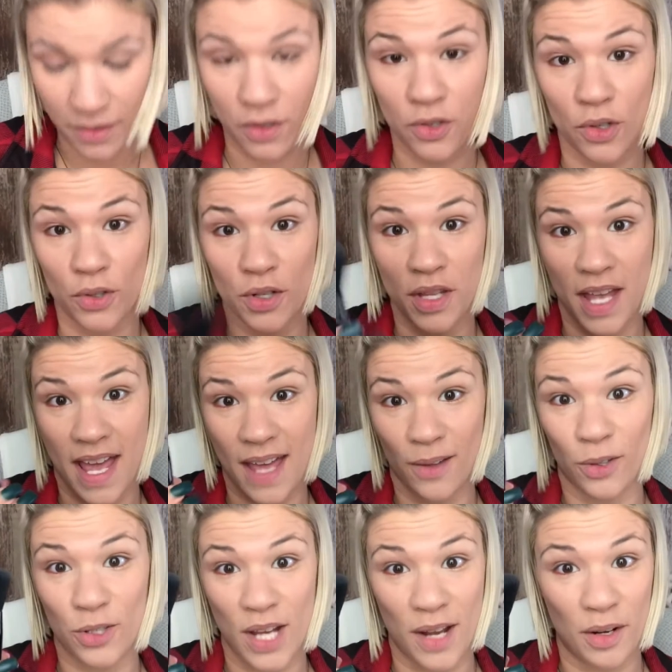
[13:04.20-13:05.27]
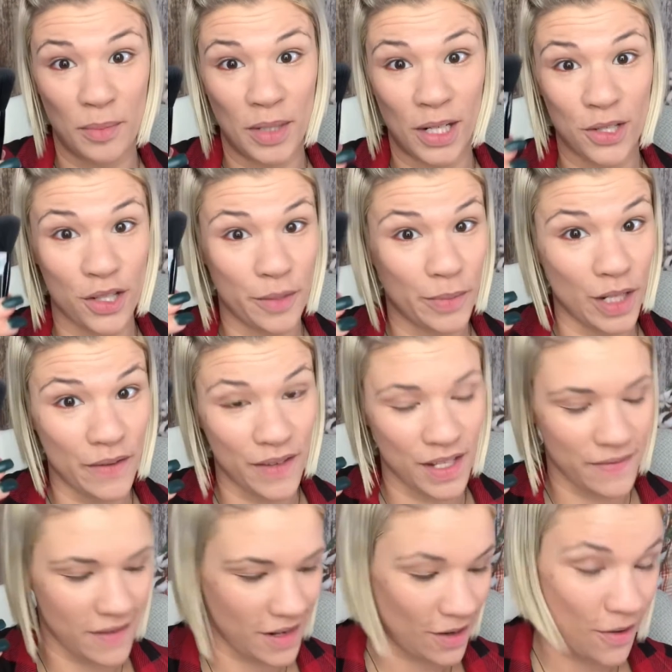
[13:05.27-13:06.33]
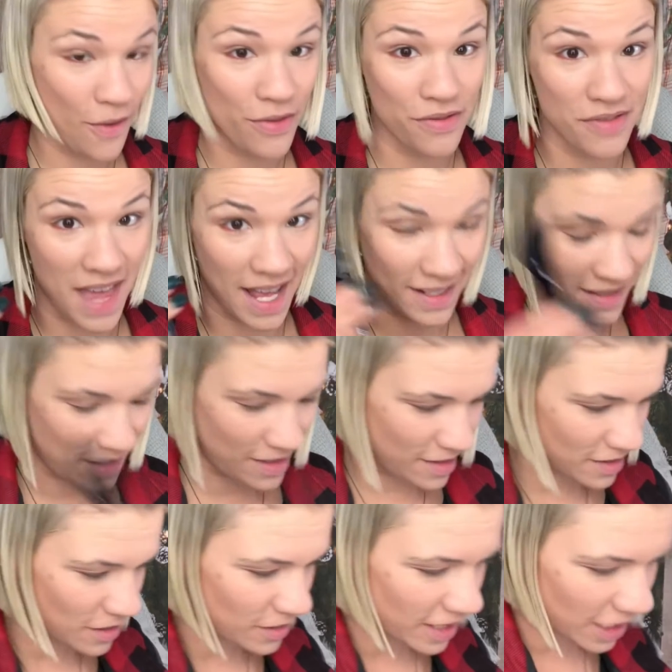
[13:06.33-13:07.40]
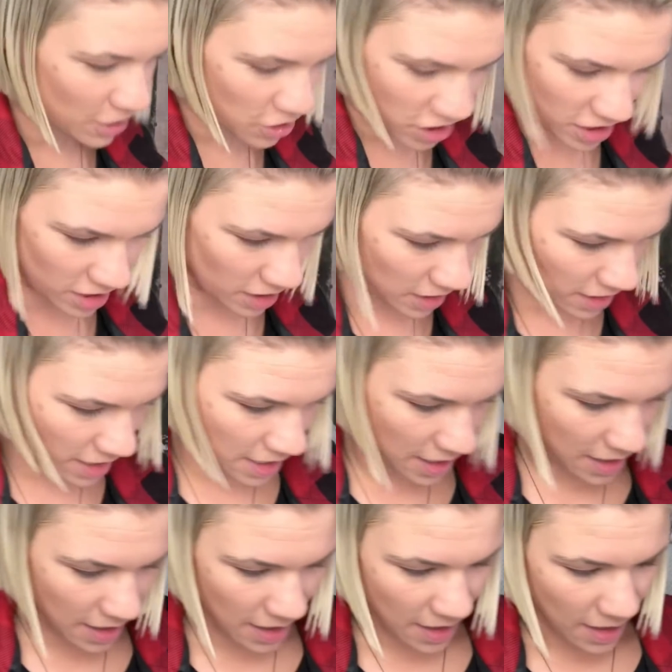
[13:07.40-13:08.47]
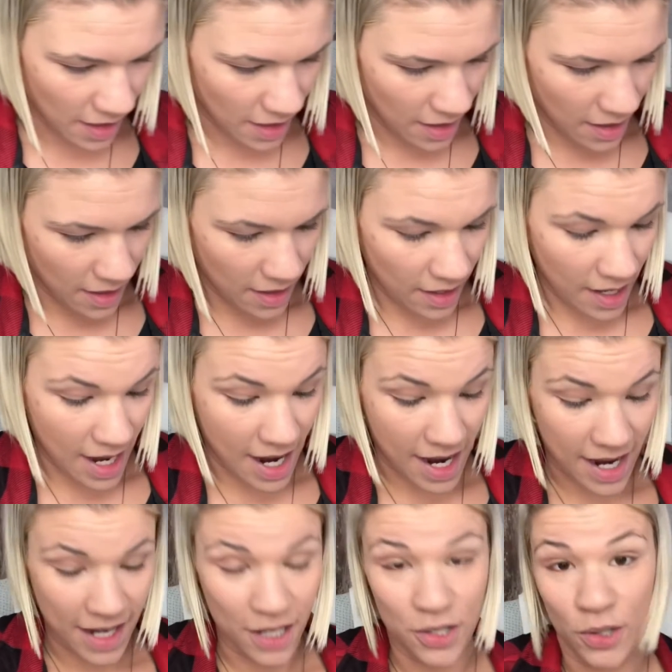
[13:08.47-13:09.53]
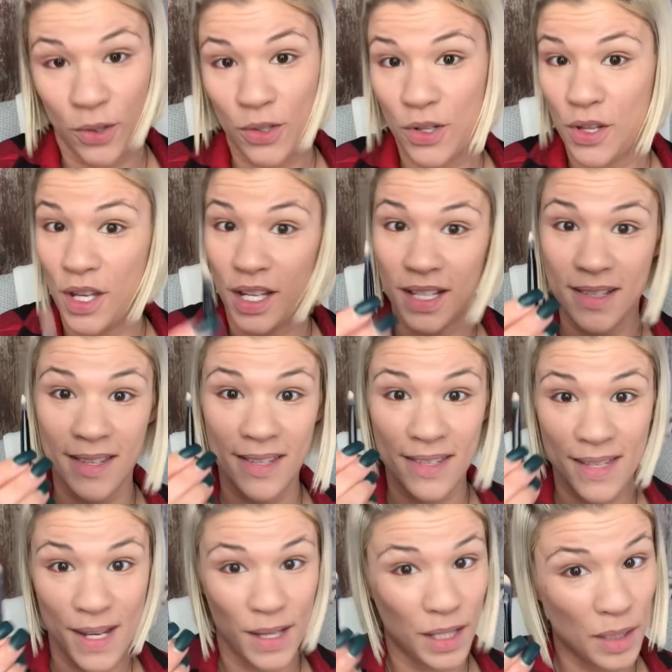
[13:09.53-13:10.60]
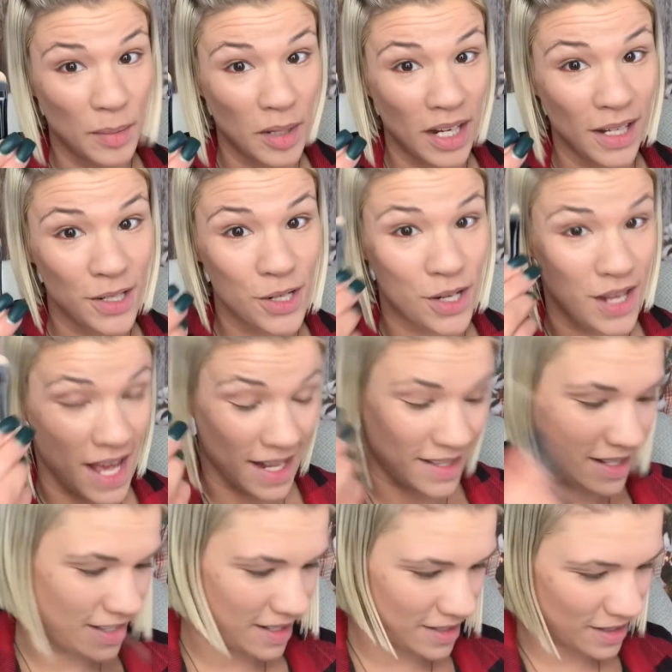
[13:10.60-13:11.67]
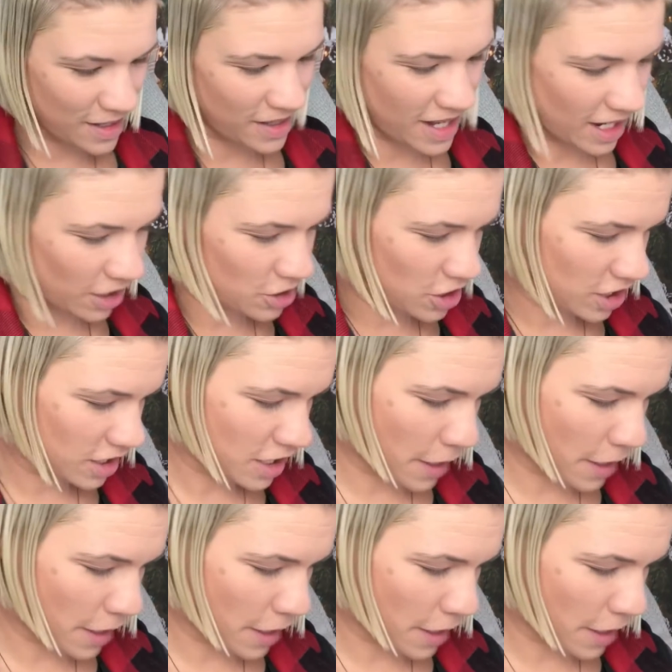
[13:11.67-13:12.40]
showed you the angled shadow brush in the previous video. That's in this collection. I showed you the concealer brush. That's in this collection.